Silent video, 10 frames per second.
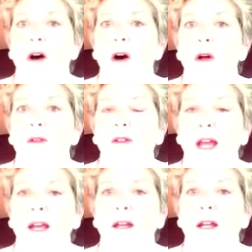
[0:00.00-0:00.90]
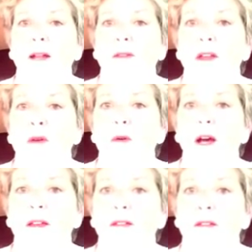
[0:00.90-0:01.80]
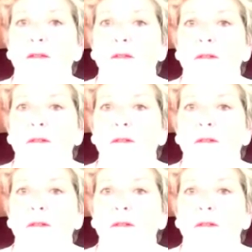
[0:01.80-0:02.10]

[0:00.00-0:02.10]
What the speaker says: all taken in the U.S.